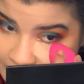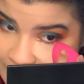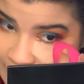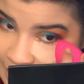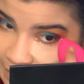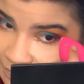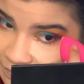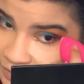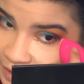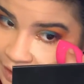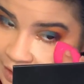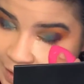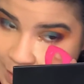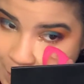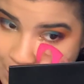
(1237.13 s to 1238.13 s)
yeah,
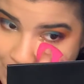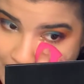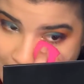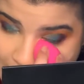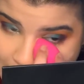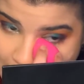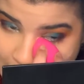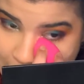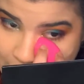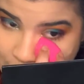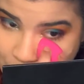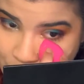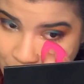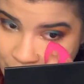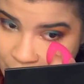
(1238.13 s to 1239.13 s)
you know, that's the
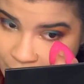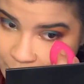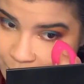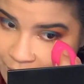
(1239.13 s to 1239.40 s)
point of a